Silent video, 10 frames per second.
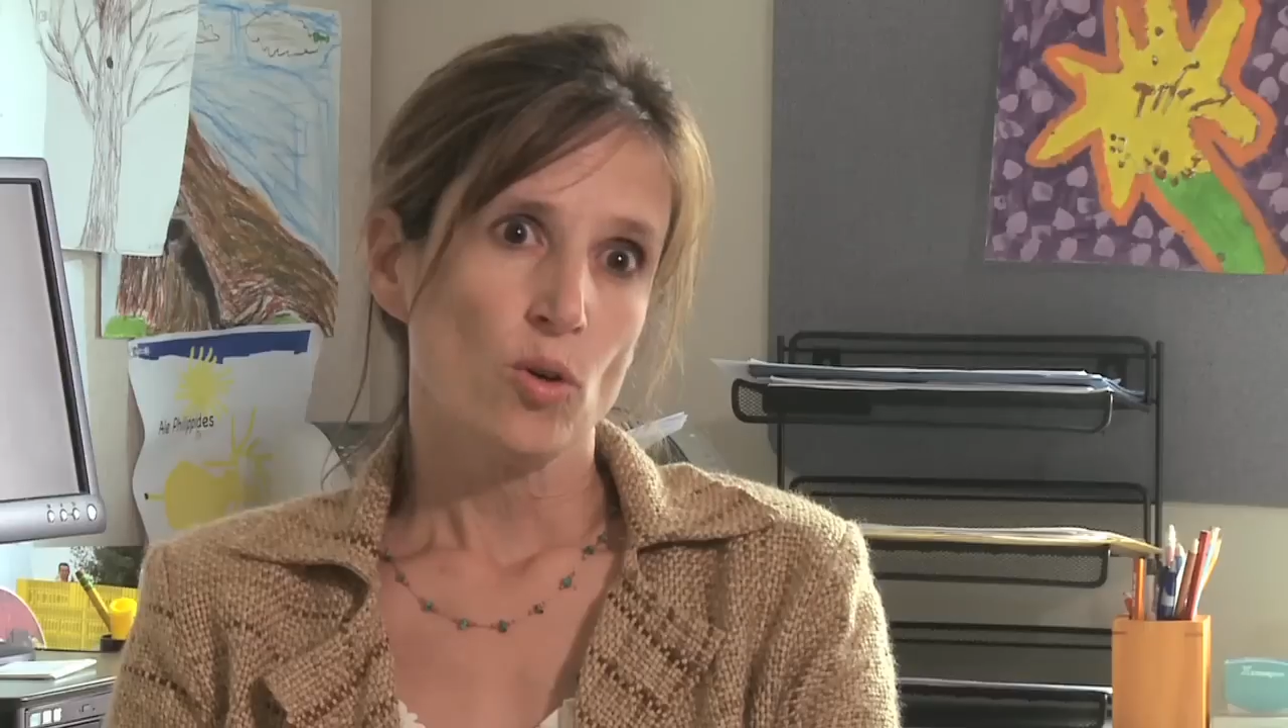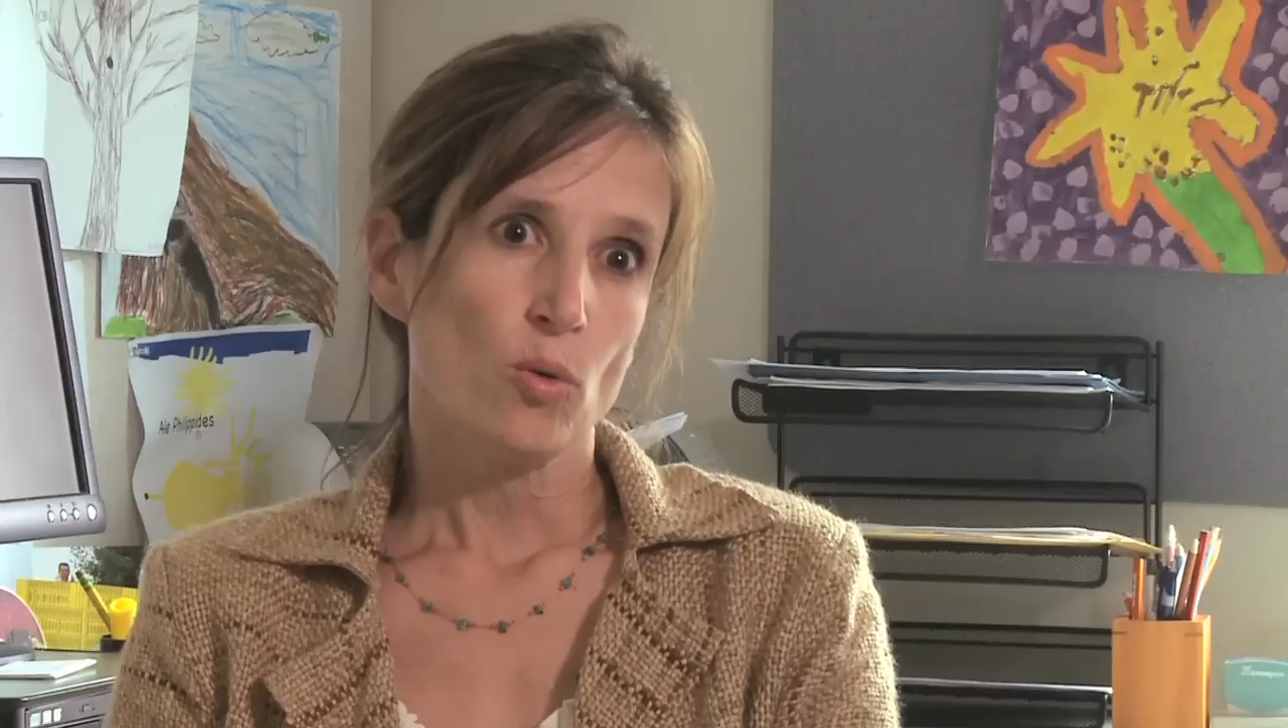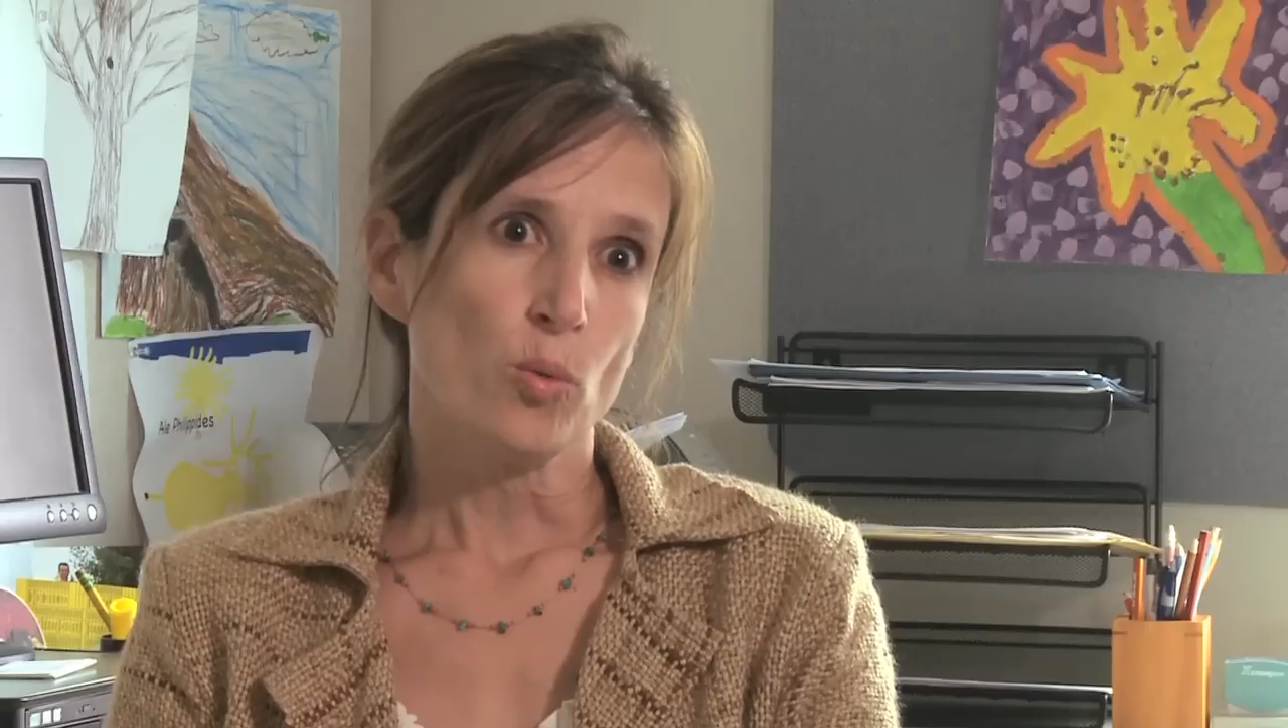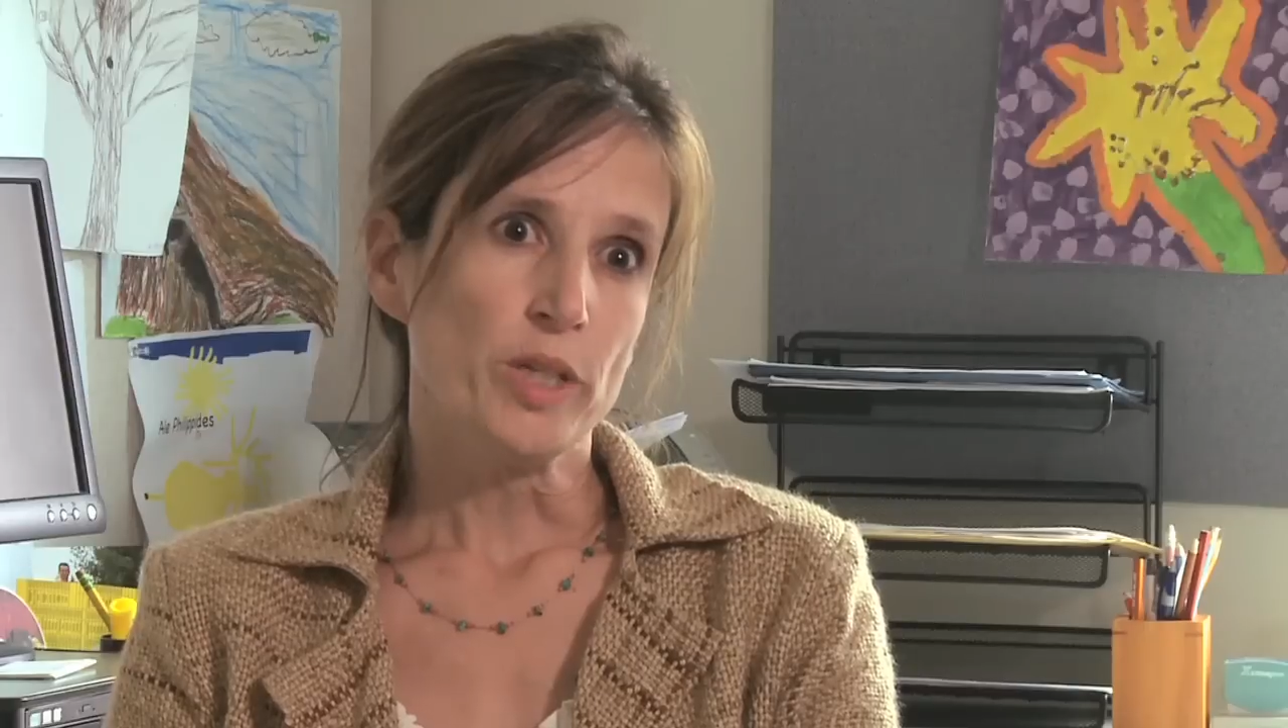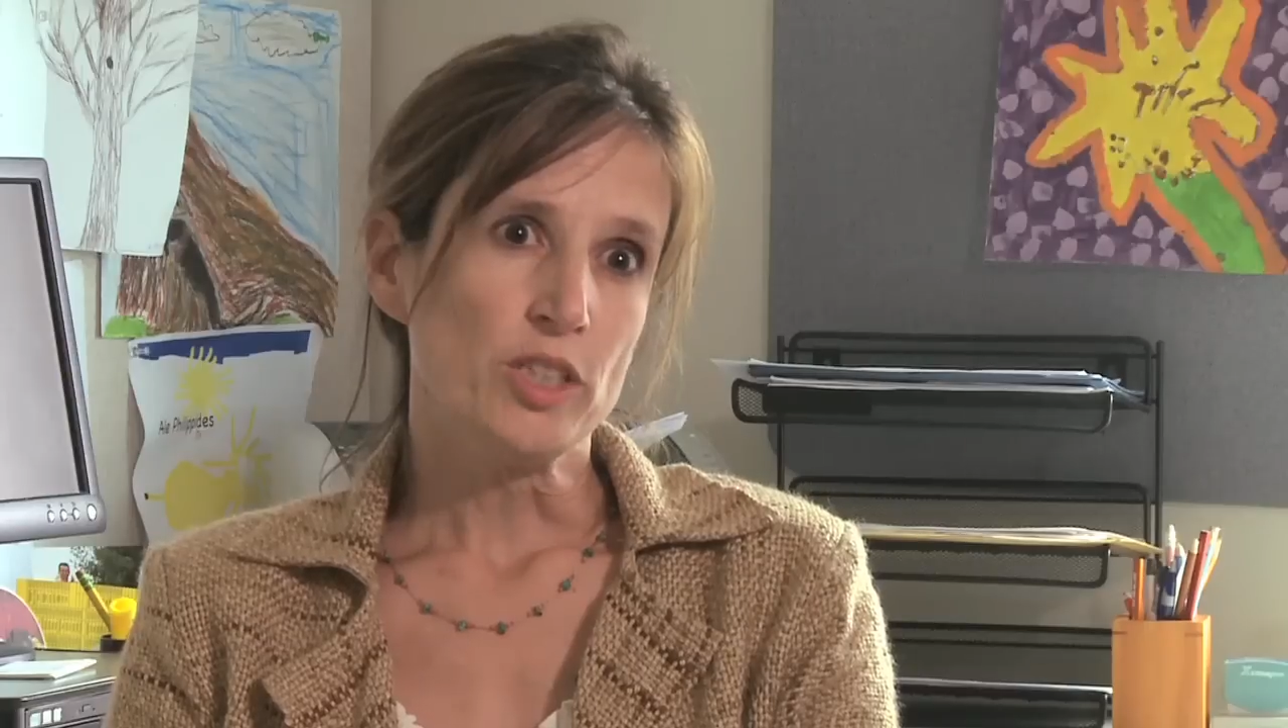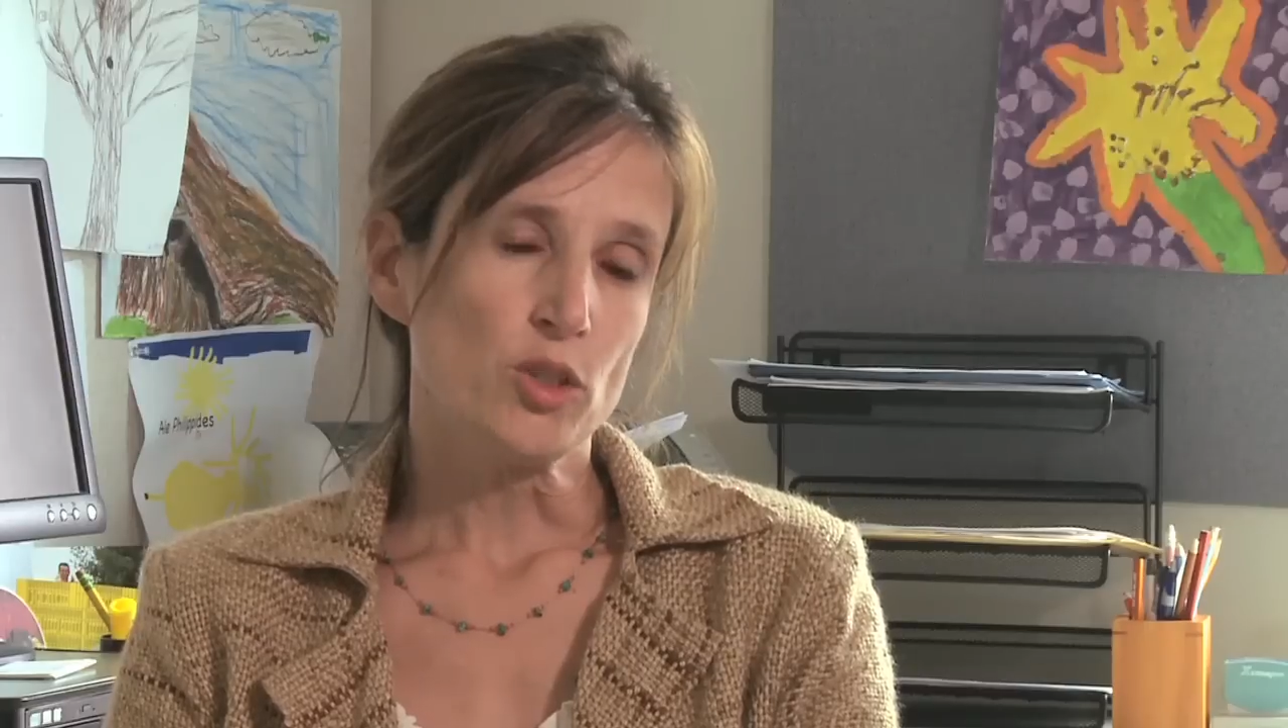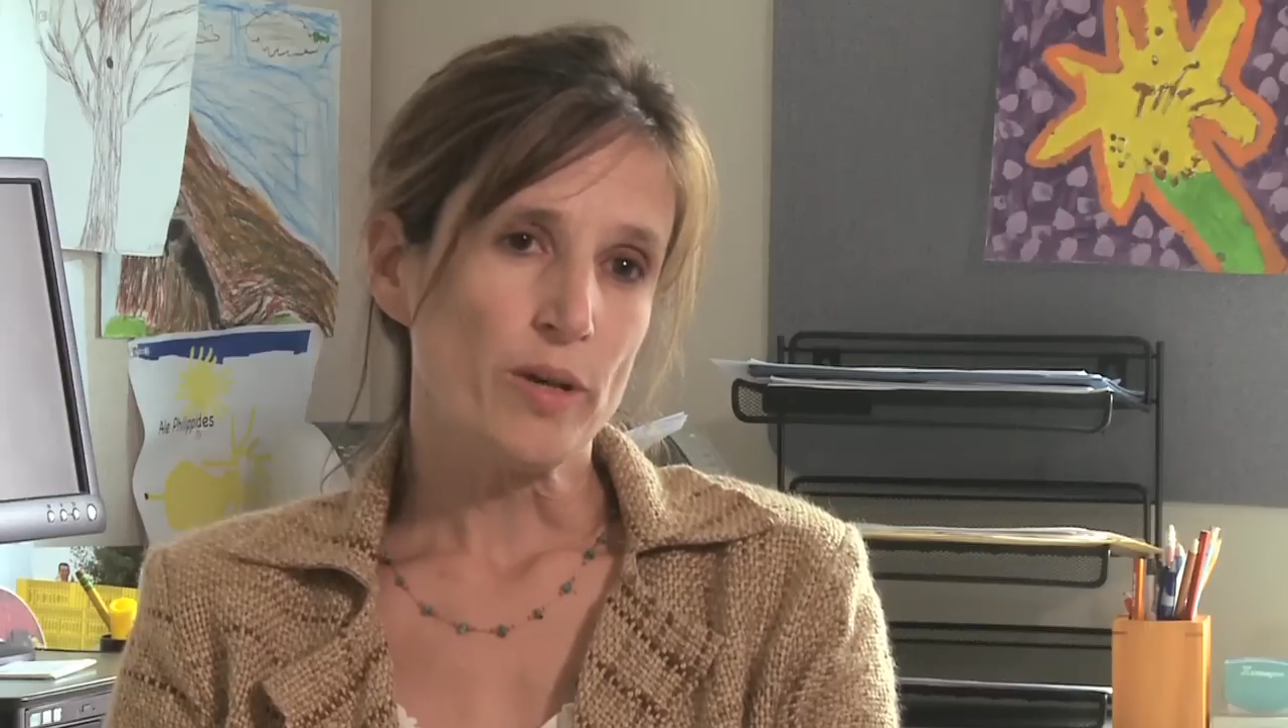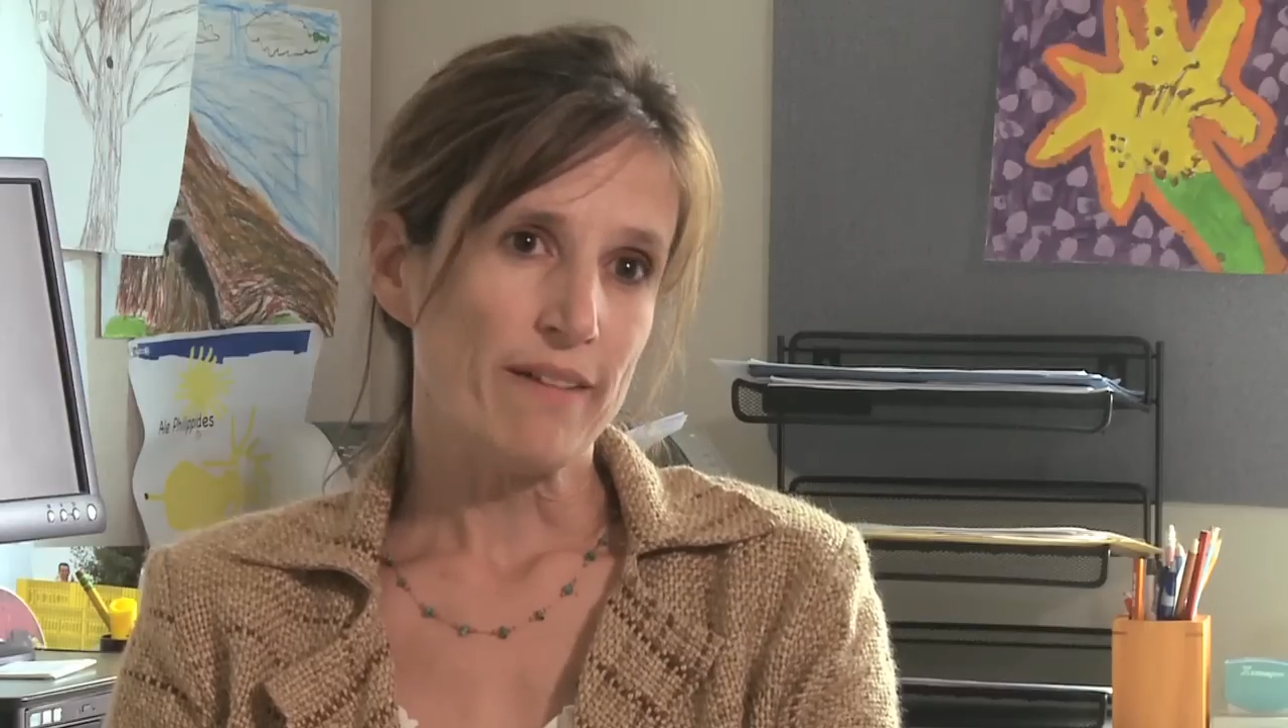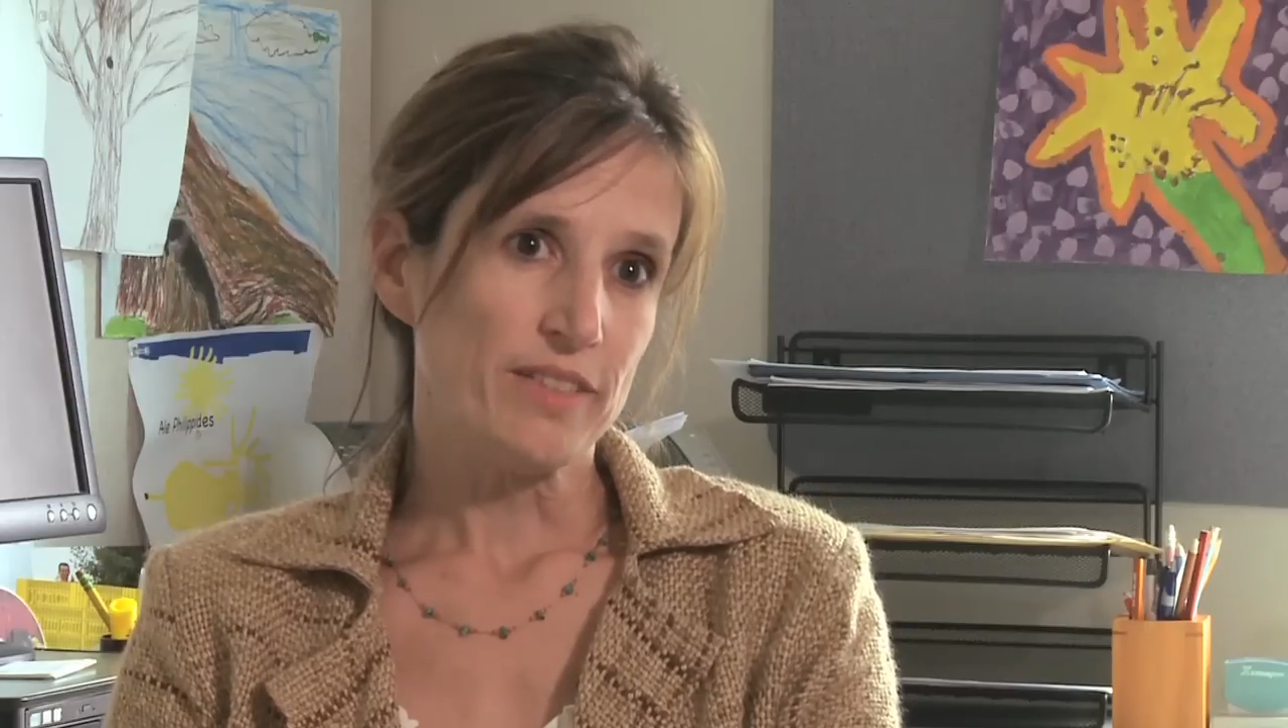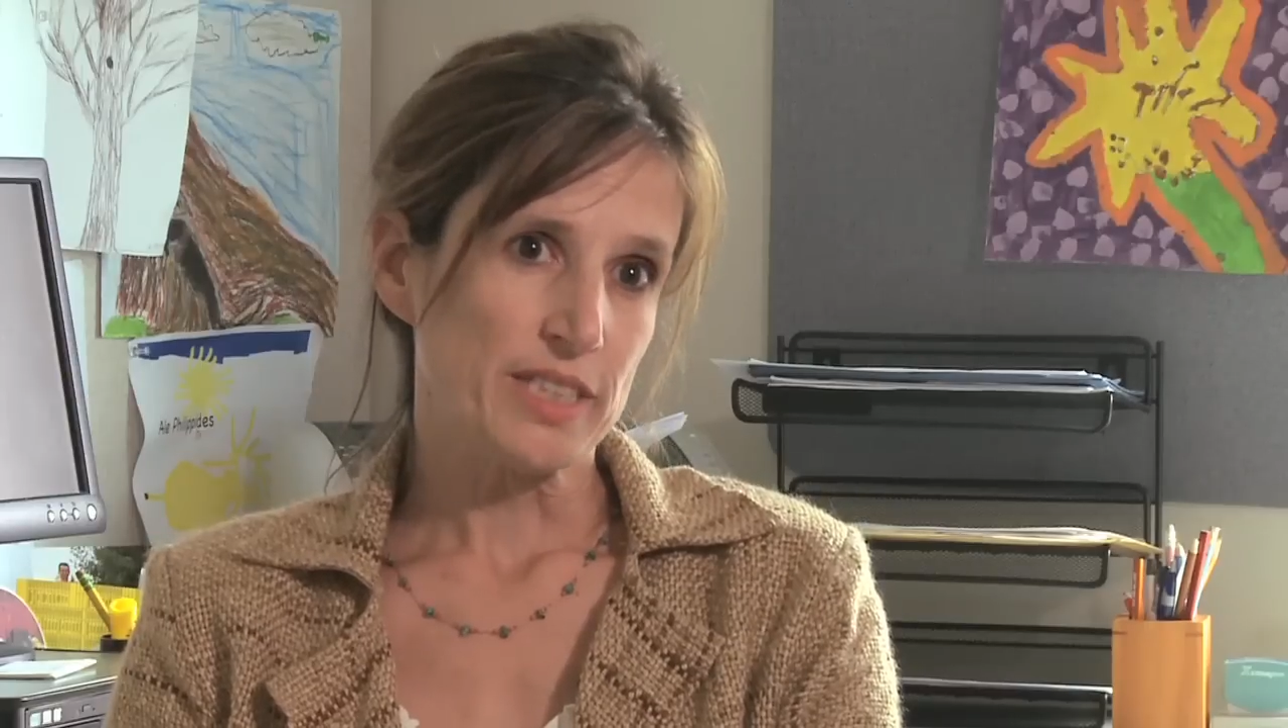we do have